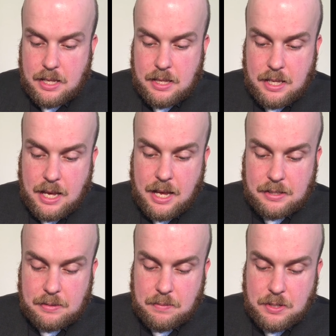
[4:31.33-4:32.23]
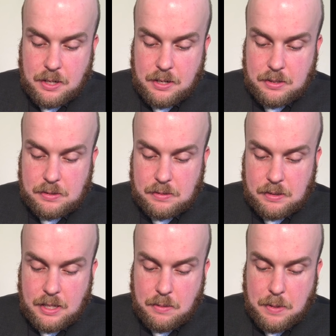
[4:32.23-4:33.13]
The asymptotes,
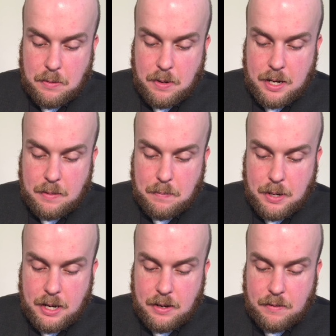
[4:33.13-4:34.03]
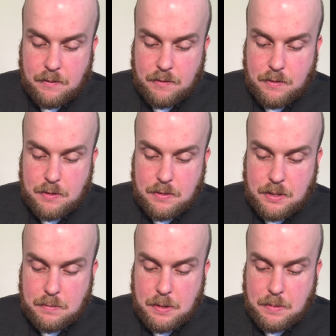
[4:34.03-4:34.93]
there'll be one at pi on 4,
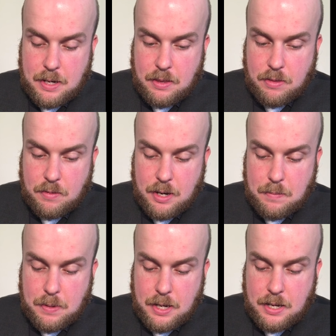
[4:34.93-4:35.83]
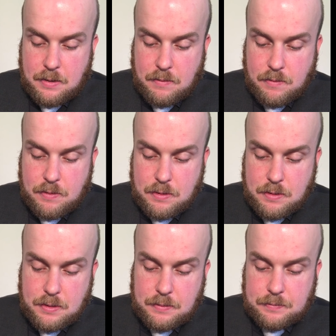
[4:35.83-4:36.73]
there'll be one at 3 pi on
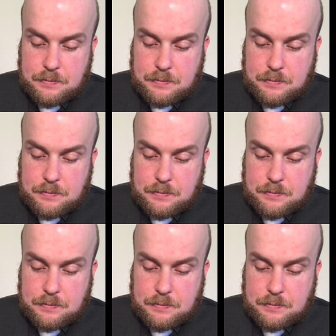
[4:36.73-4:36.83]
4.